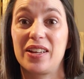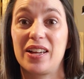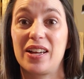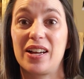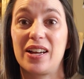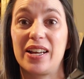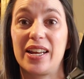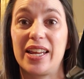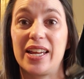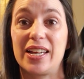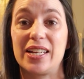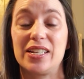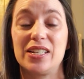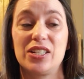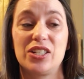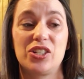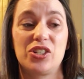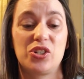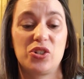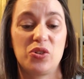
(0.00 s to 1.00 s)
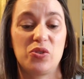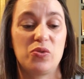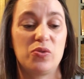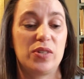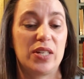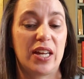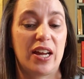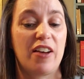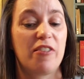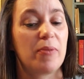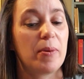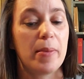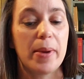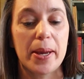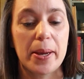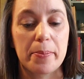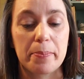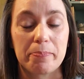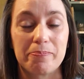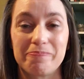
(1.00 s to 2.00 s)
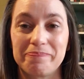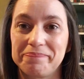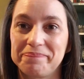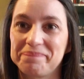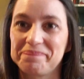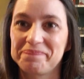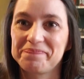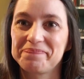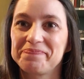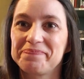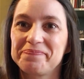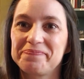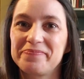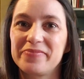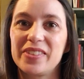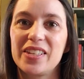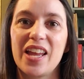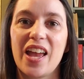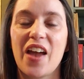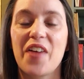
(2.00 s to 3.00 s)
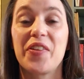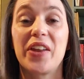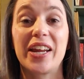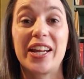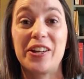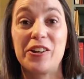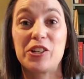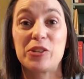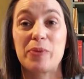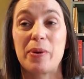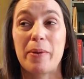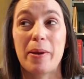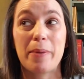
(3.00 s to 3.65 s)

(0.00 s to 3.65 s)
on hand to take off my makeup. And then I can use my